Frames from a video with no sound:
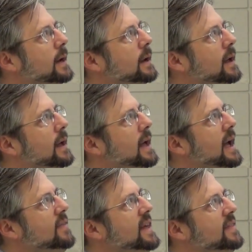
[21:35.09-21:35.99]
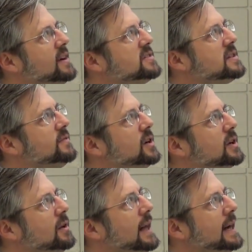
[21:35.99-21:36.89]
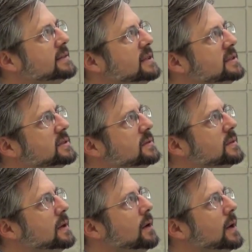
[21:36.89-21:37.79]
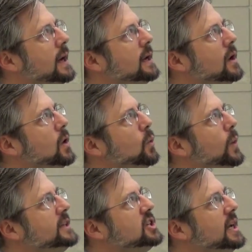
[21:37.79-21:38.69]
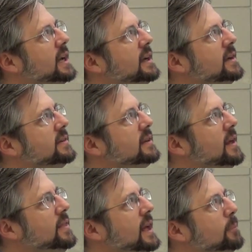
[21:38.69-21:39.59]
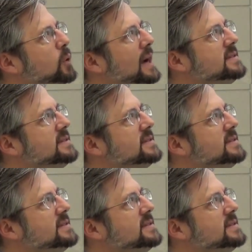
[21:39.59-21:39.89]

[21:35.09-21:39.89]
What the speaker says: Okay. And then there's the vertical axis, okay, which is the